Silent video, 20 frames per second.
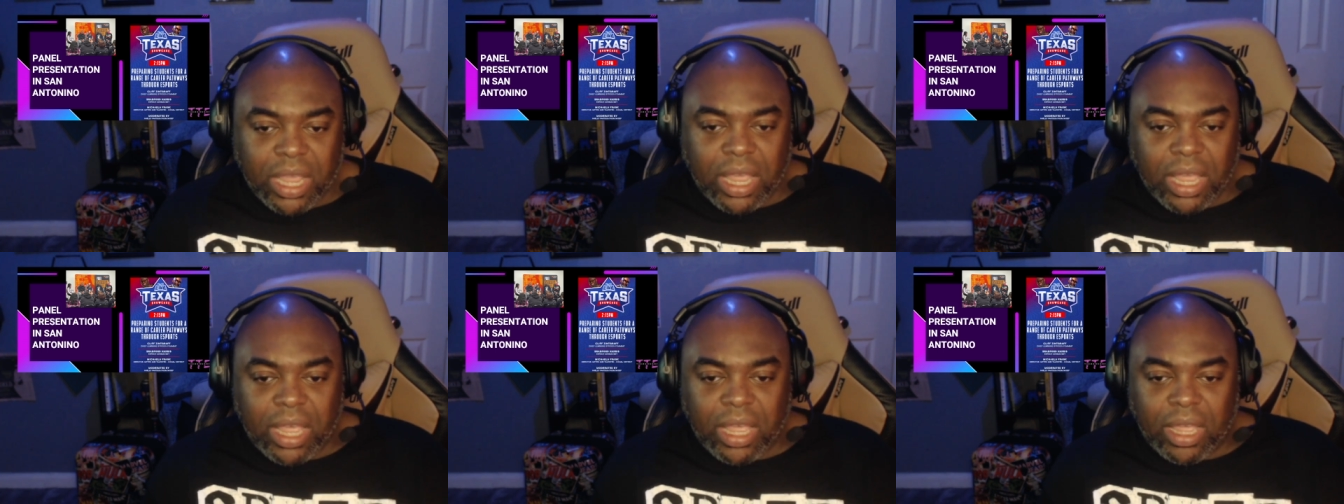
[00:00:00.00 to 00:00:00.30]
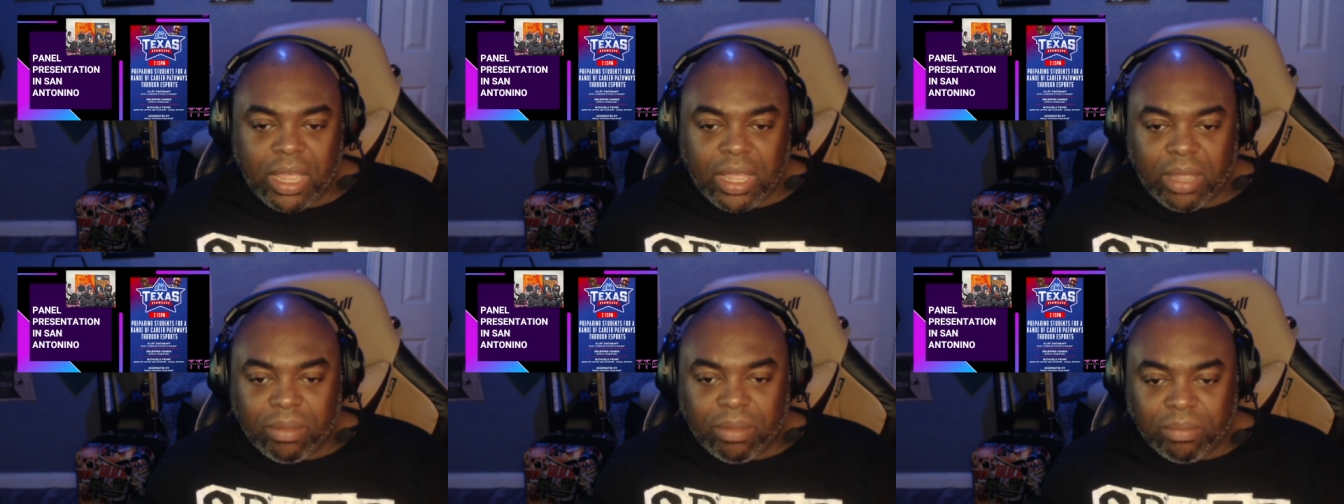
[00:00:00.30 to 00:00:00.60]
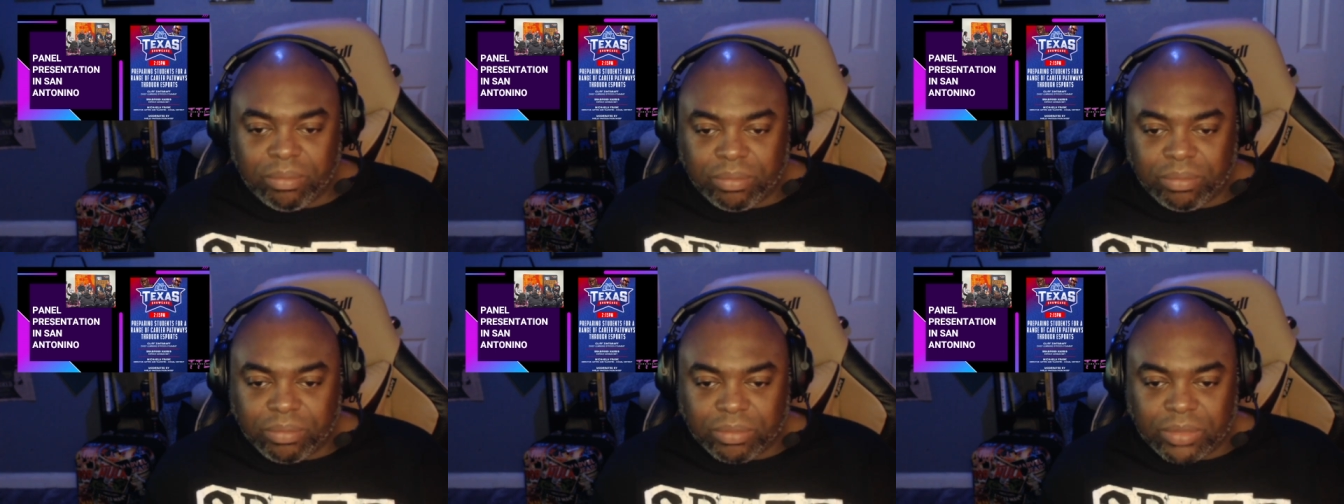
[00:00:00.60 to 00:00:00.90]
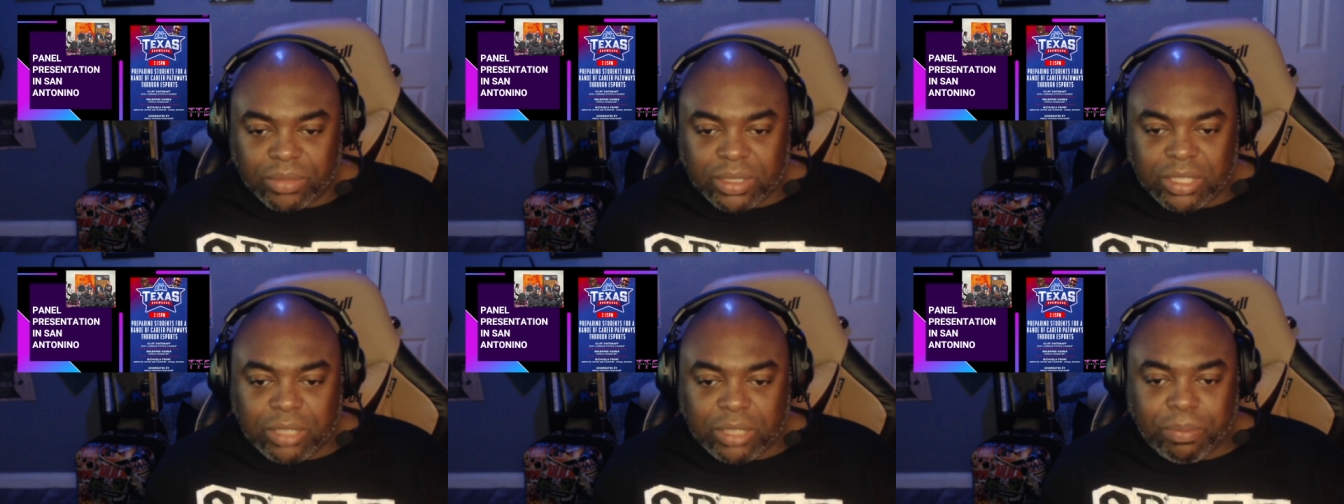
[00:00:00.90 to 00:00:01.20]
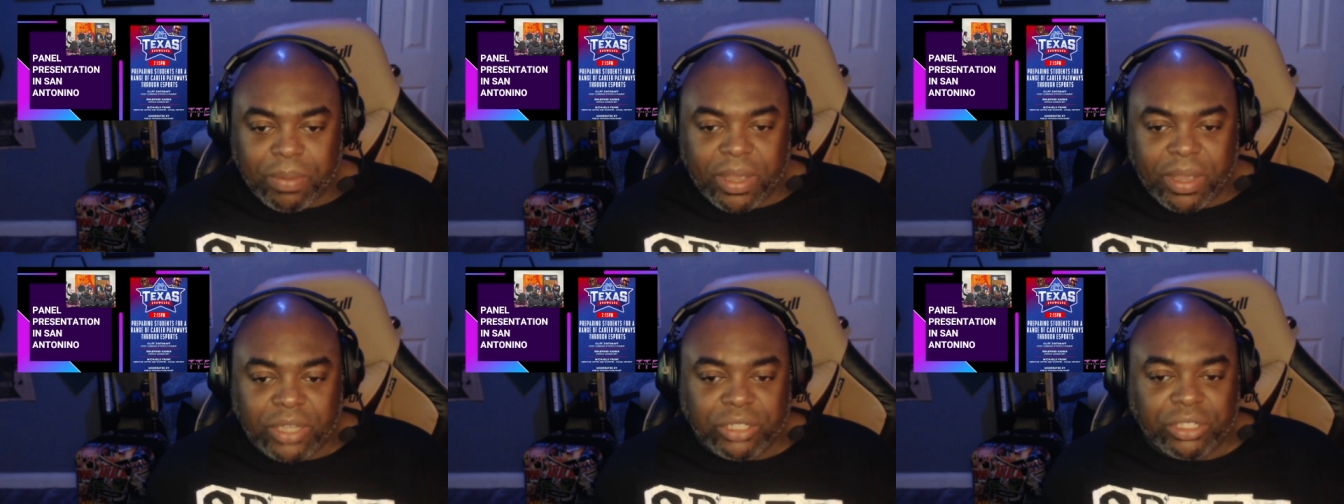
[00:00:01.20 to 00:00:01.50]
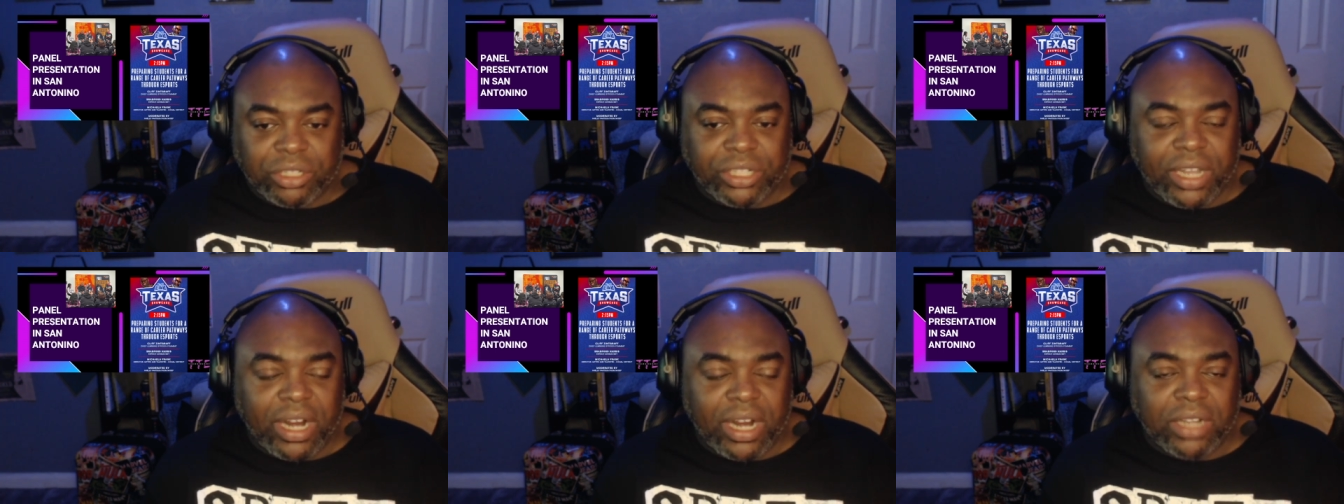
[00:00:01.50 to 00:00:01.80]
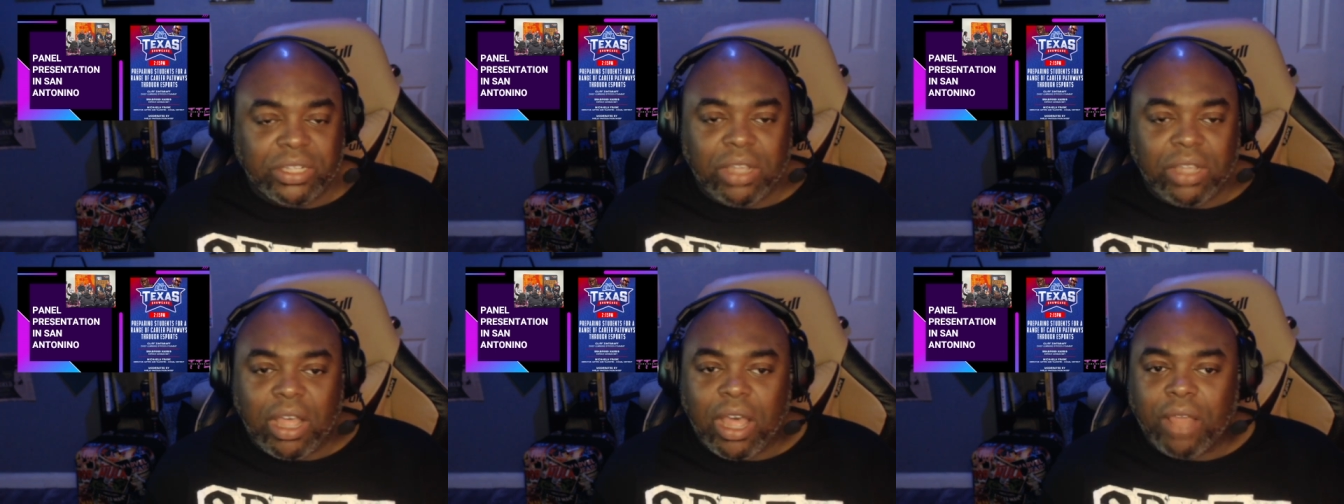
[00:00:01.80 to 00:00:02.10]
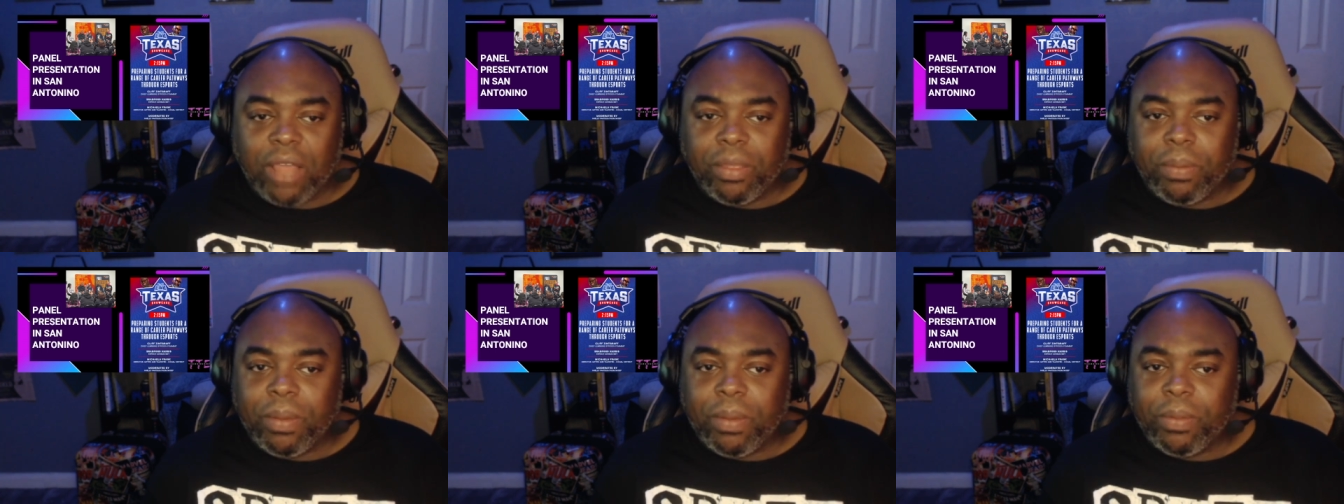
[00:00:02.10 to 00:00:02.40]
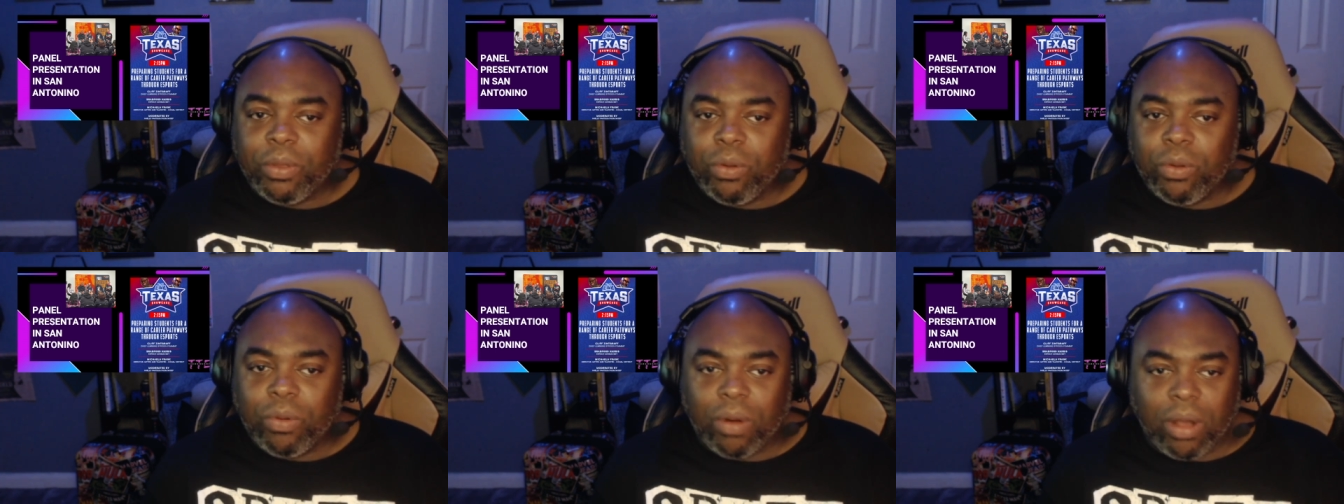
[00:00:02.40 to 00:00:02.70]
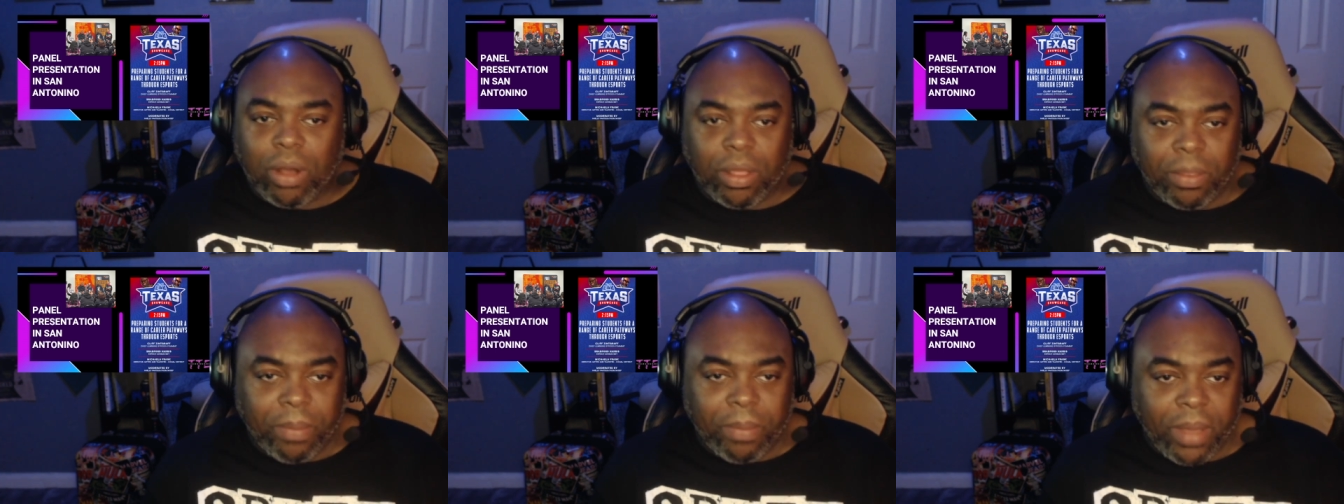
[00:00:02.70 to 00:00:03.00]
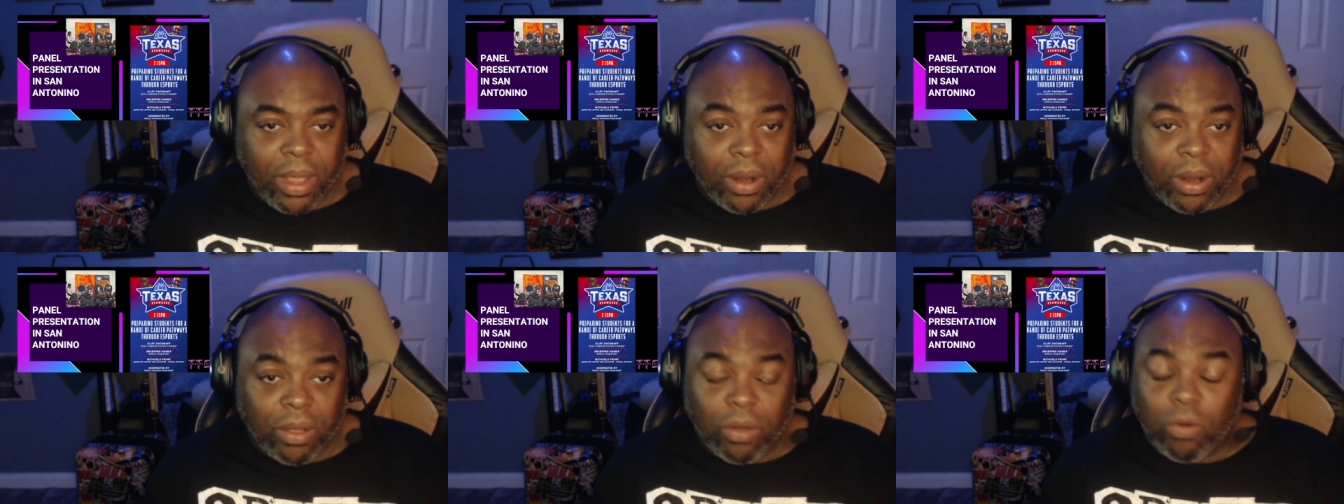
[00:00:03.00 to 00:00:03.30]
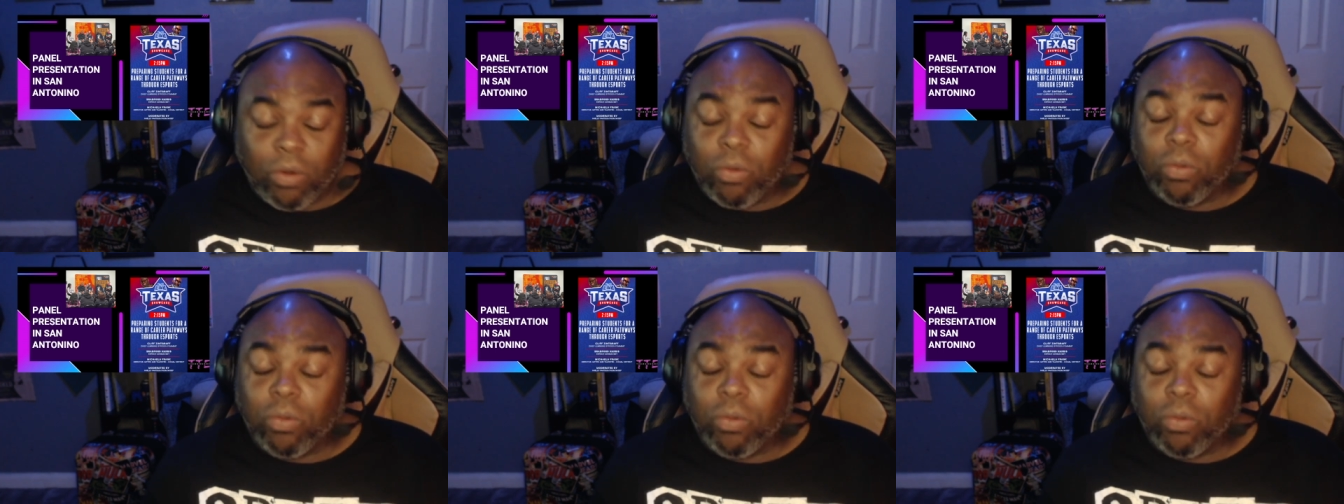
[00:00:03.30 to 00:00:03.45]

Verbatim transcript: Um, special shout out to all the people who were on the panel.